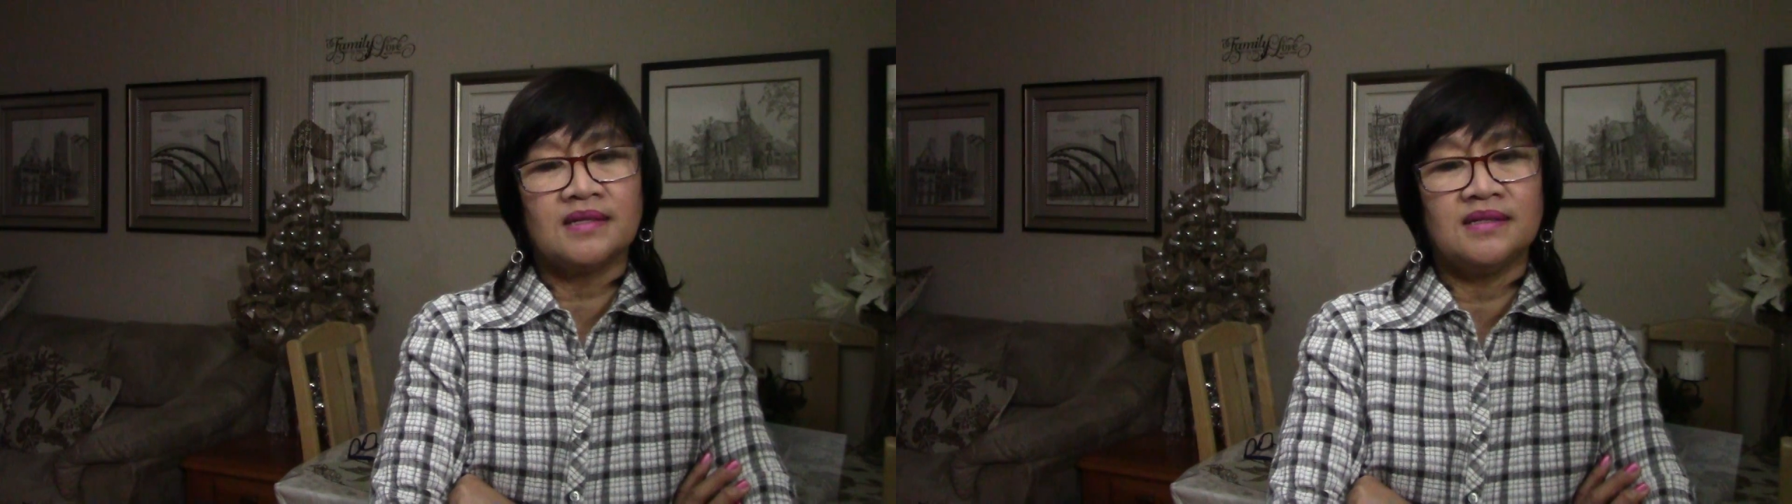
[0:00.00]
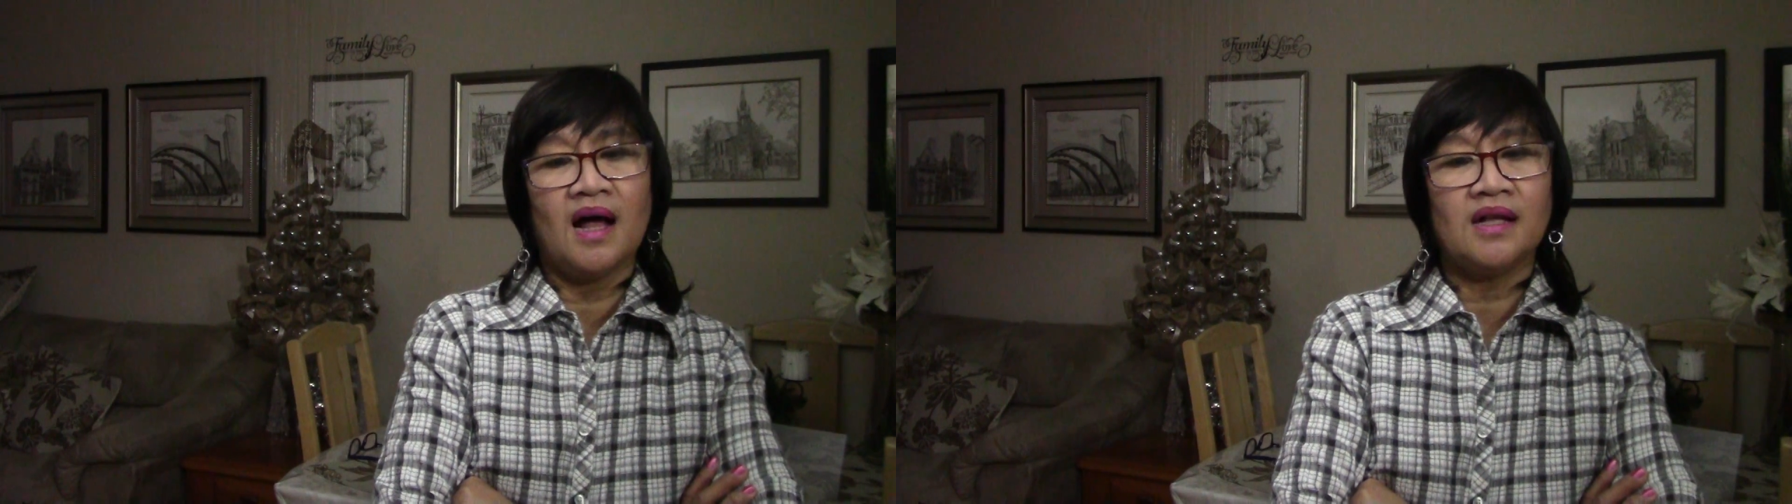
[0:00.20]

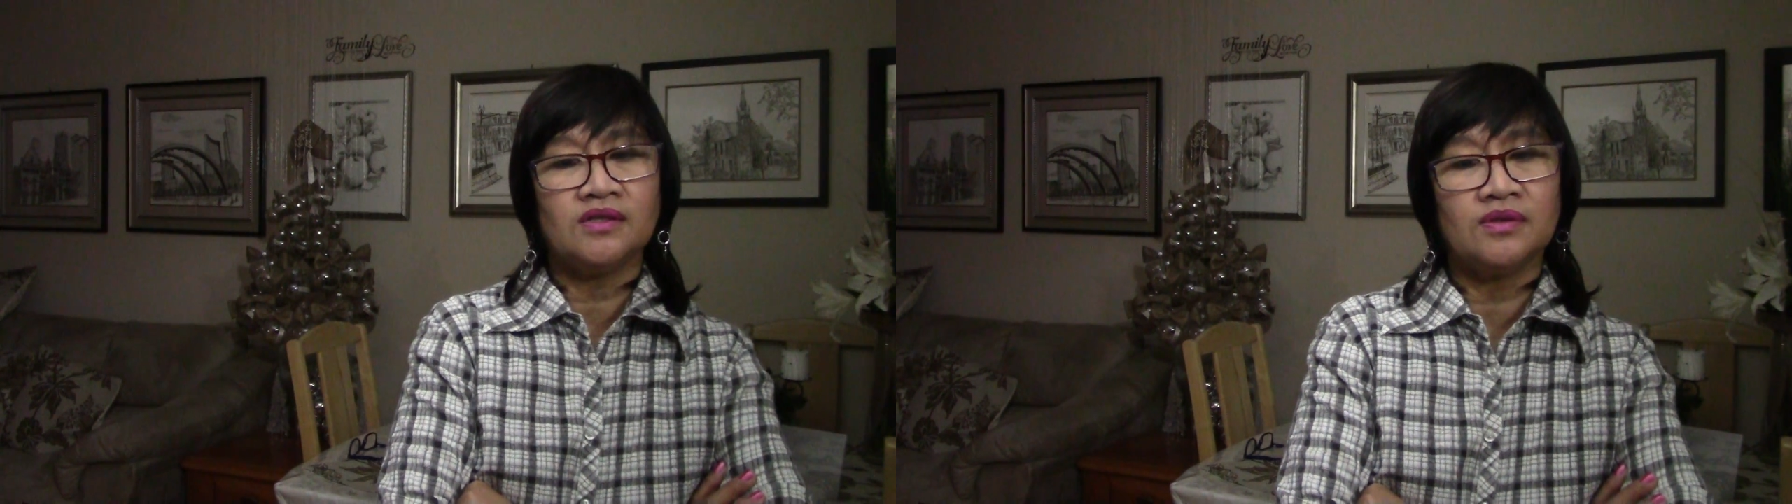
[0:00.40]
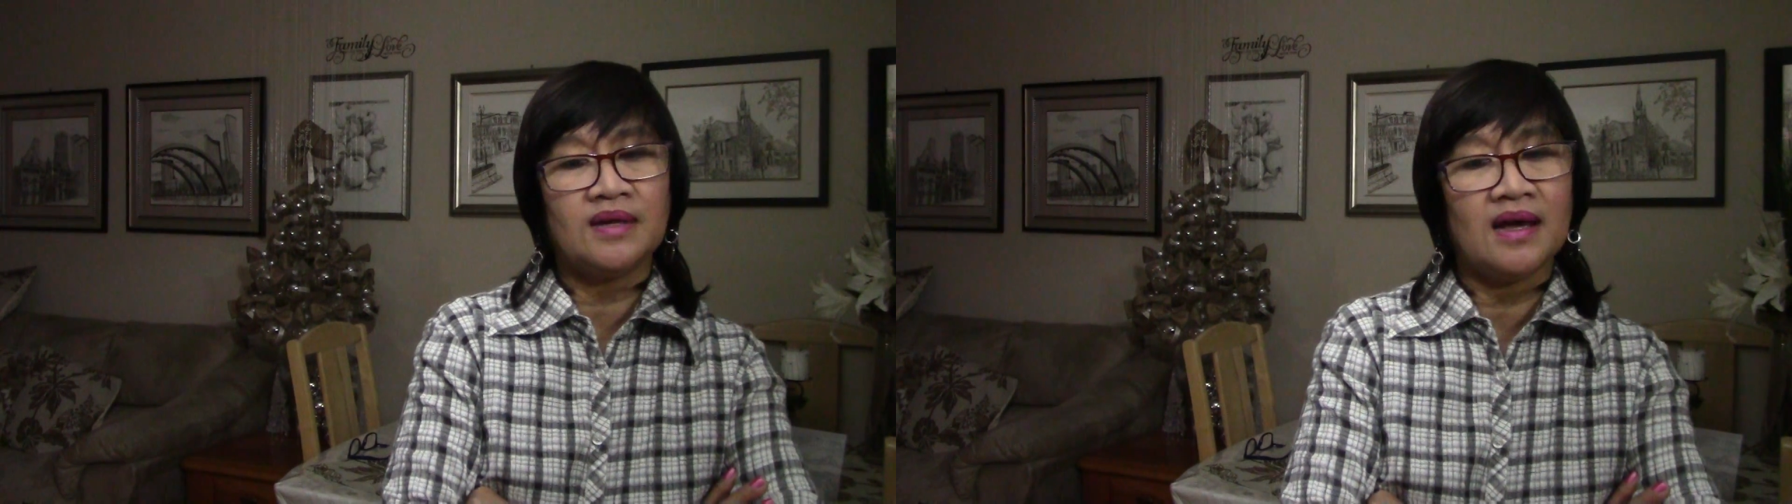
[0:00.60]
us
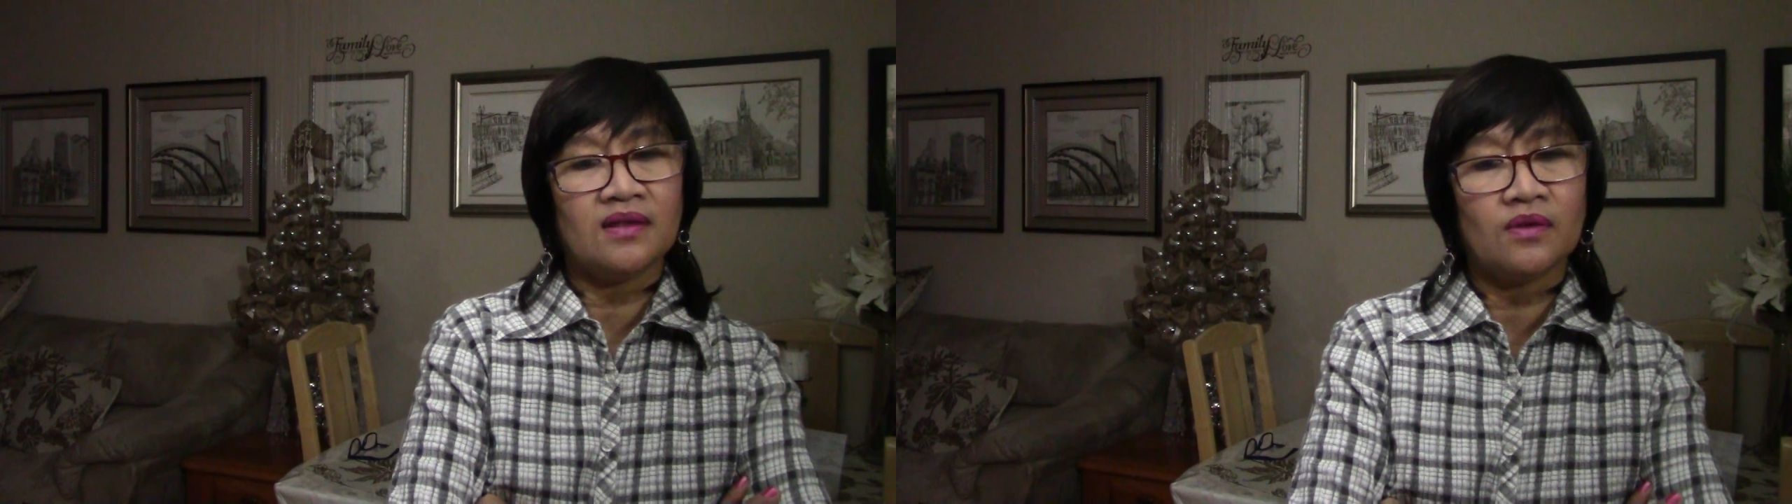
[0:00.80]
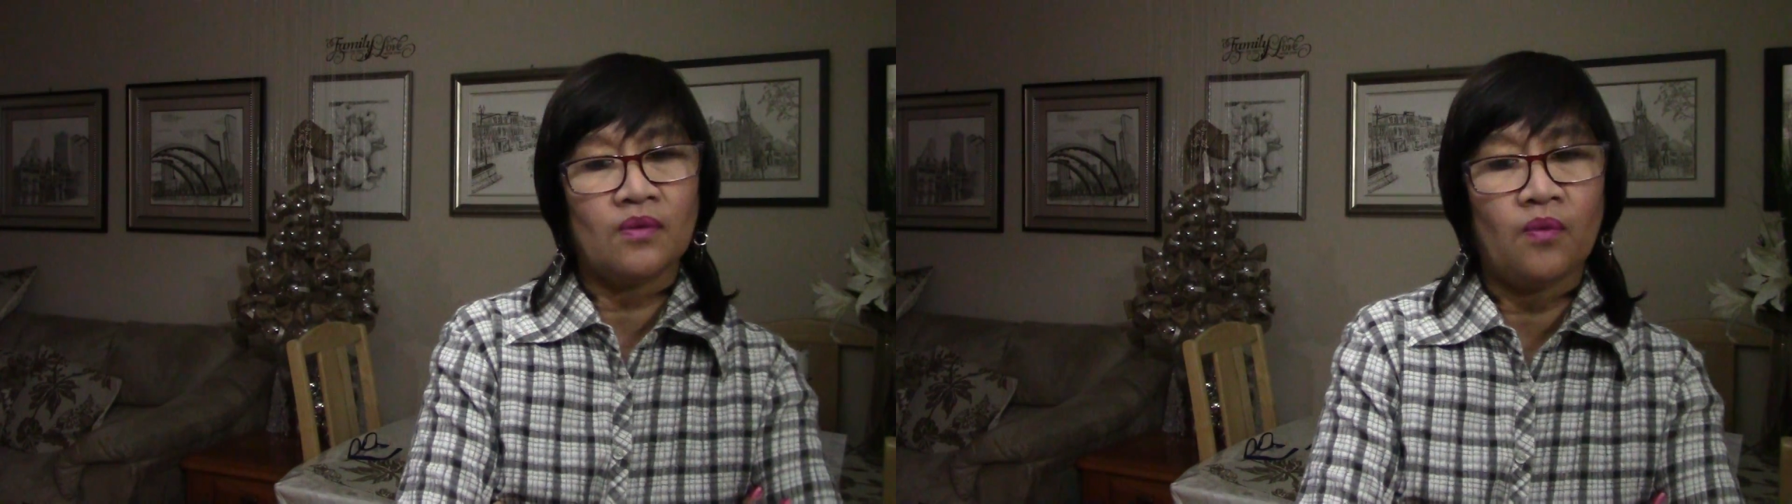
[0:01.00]
not to get